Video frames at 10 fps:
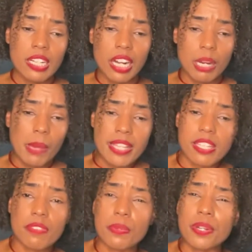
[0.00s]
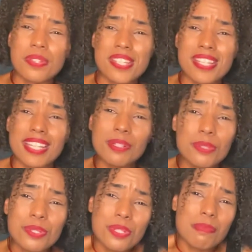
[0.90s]
Um, I see everyone else as an
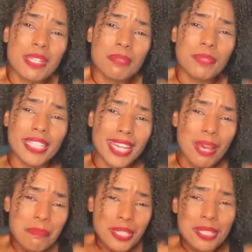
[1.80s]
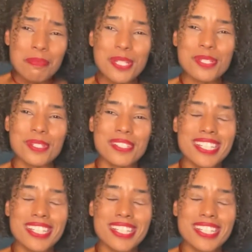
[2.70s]
equal. So to me, I'm like, yeah, put it in middle school.